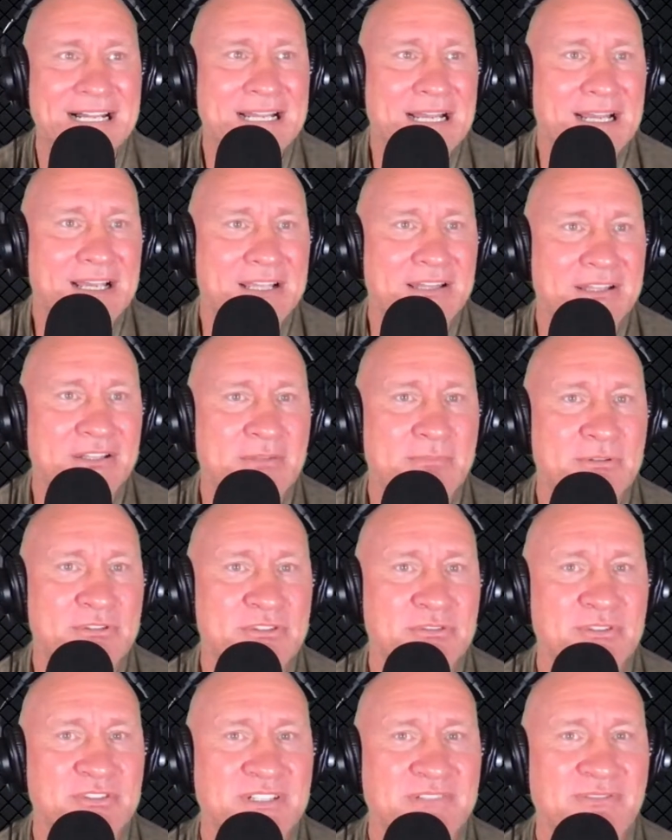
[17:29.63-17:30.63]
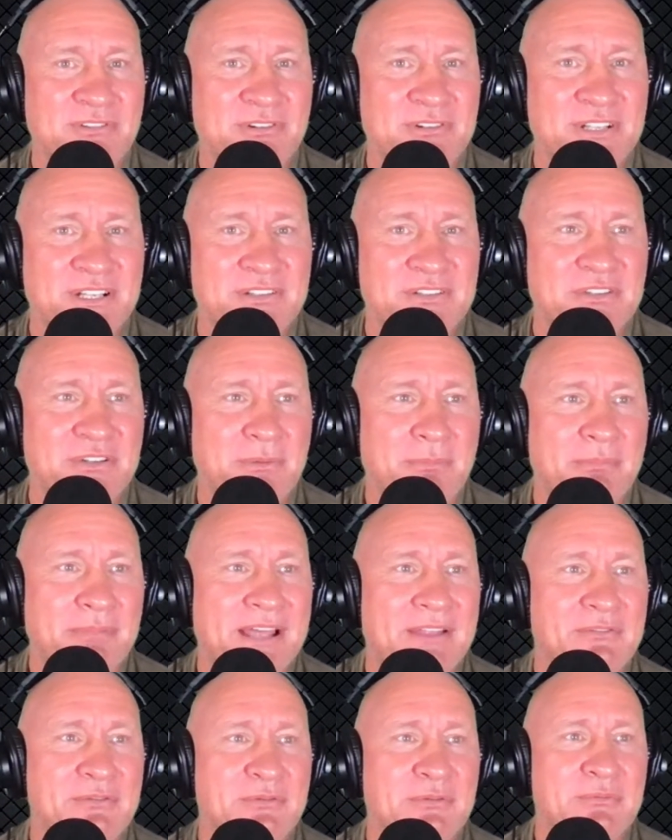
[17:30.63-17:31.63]
I'd like to put so much effort into your
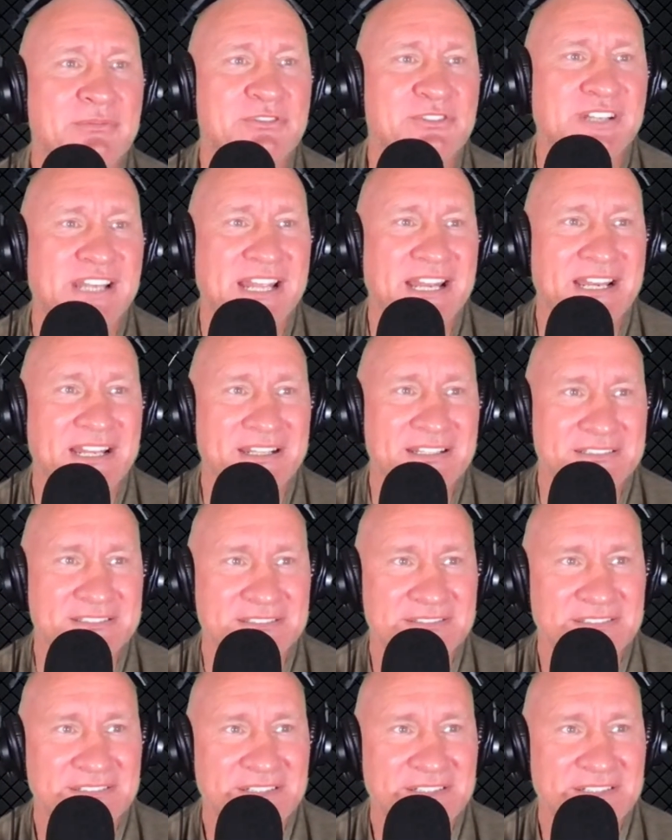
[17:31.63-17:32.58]
bathroom shenanigans.